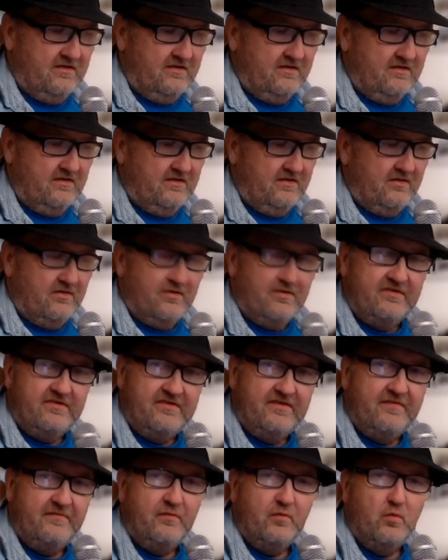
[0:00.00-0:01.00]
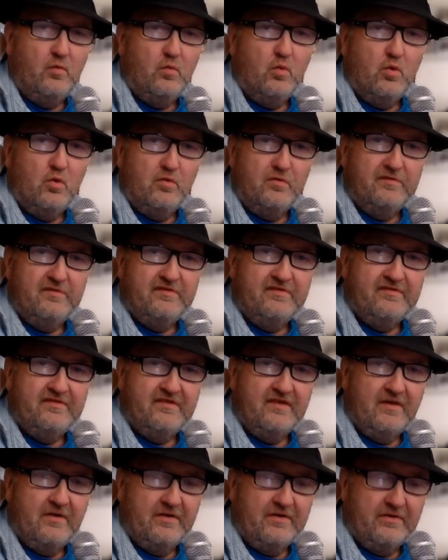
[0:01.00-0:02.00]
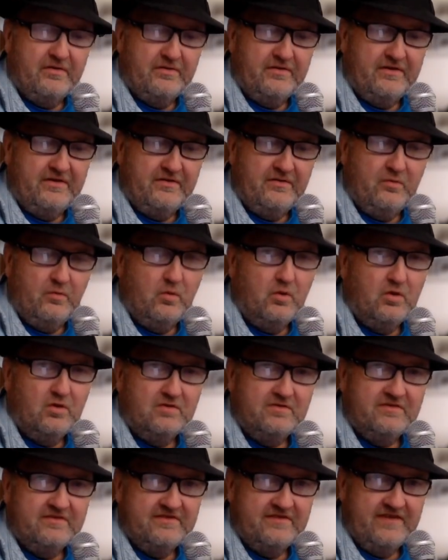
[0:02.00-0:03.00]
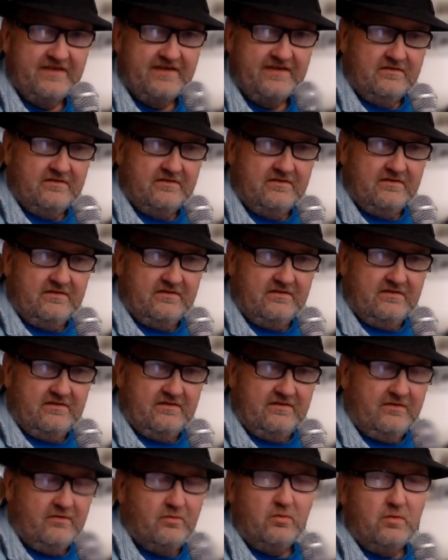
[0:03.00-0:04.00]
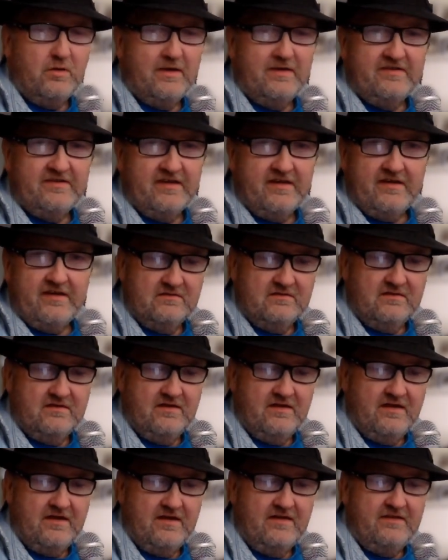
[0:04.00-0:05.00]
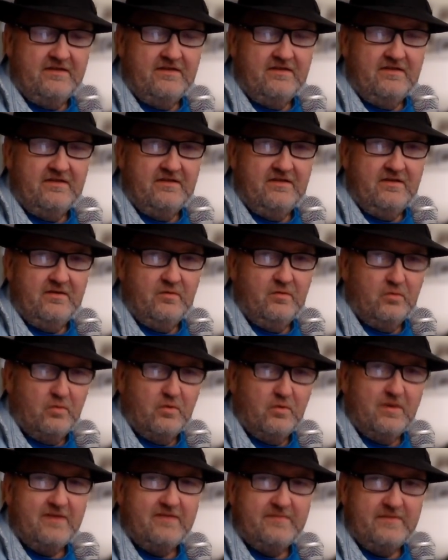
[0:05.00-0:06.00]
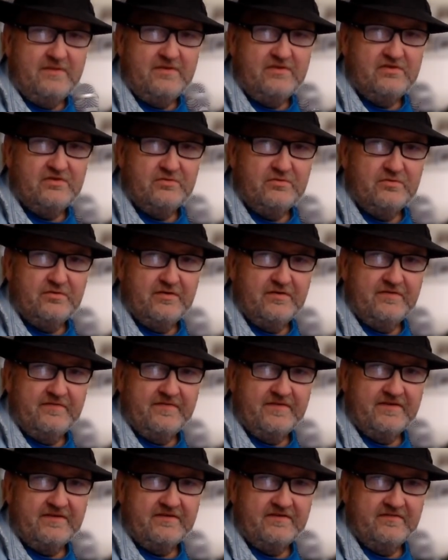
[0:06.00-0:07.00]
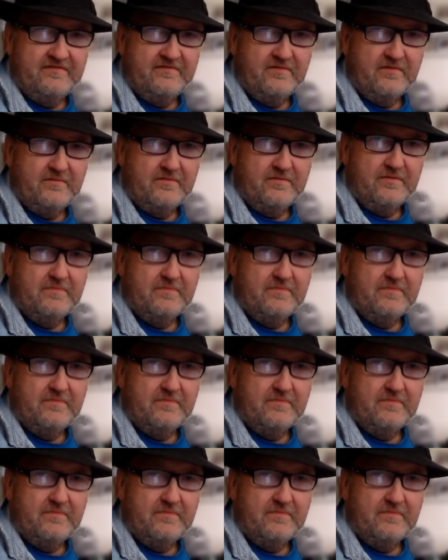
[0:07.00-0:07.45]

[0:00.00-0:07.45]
There are several wars going on in the world today. There always are. And there will always be children affected from them.